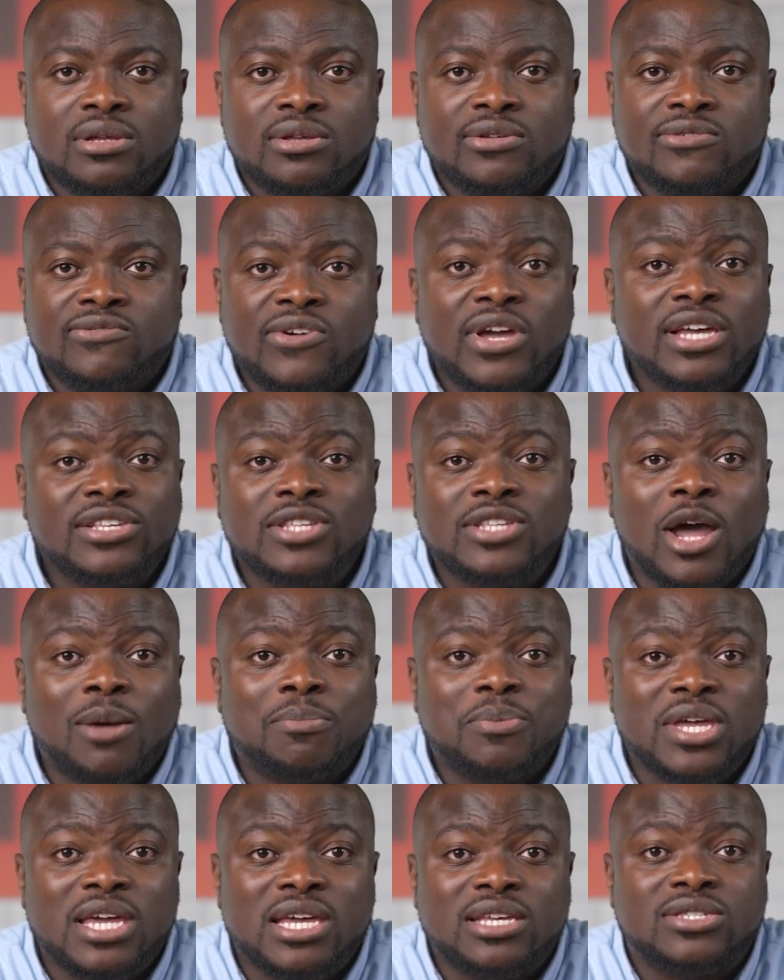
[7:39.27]
First up
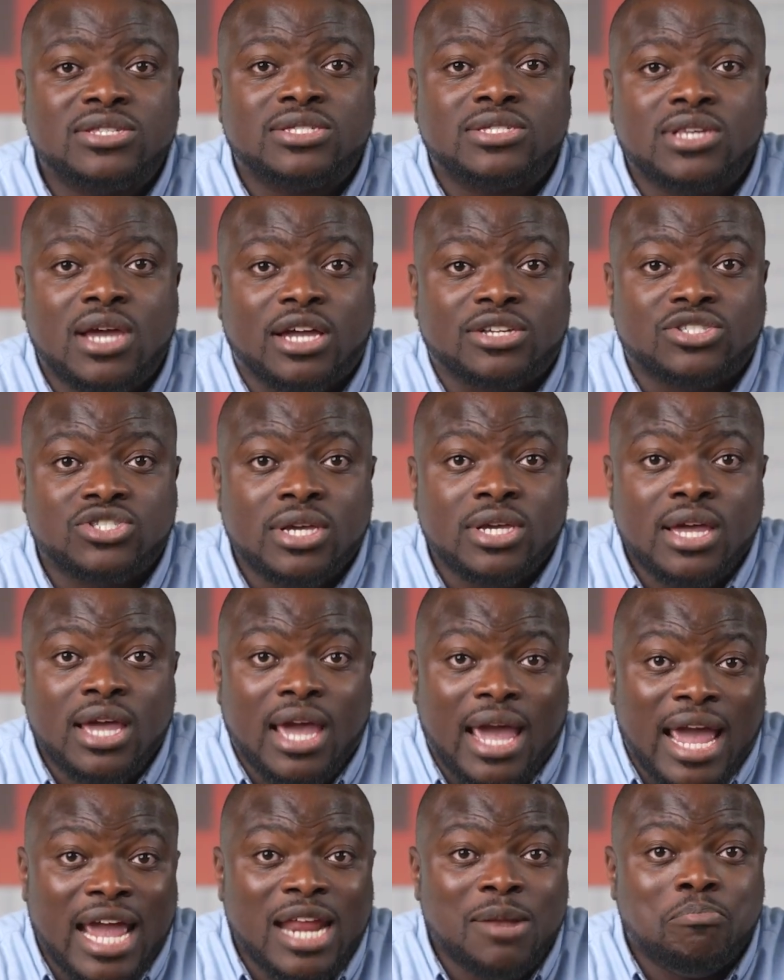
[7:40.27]
is search
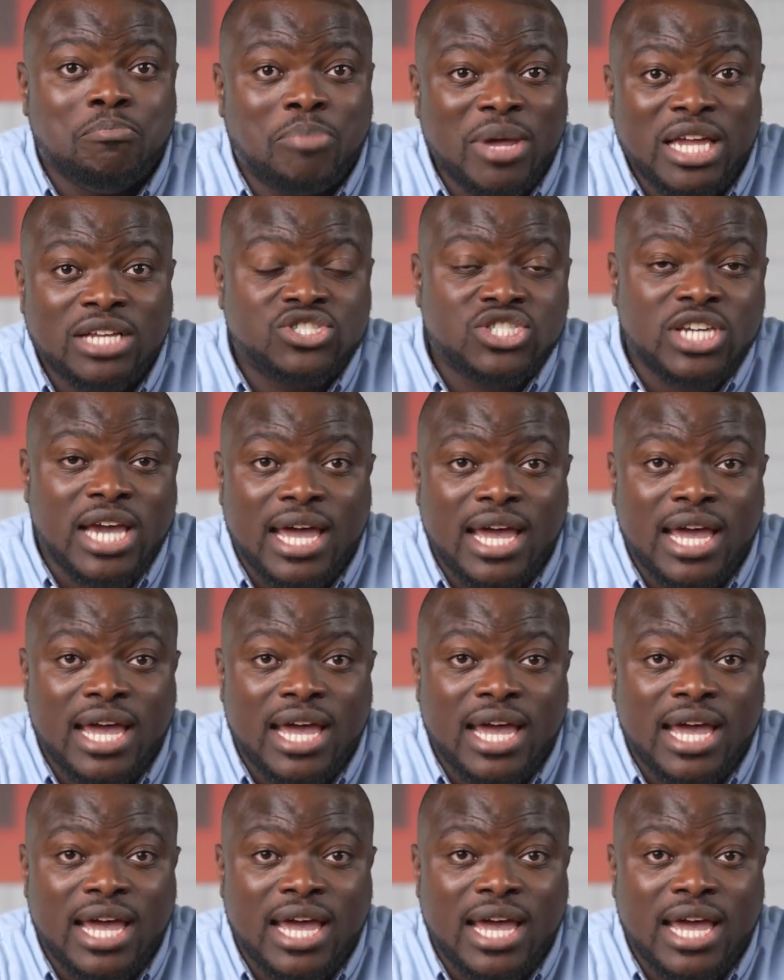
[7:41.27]
and Bing chat